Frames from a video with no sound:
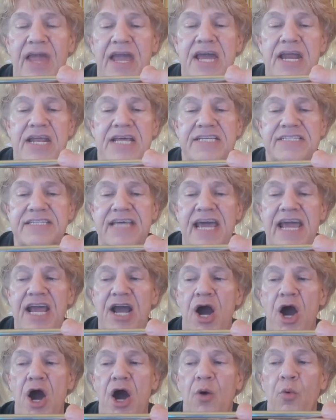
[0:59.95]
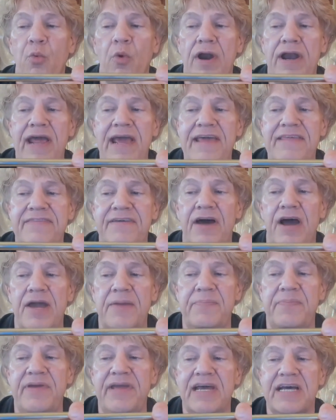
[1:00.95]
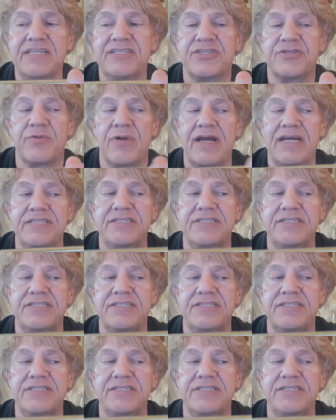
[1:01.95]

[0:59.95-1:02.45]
It is a 1/8 IPS threads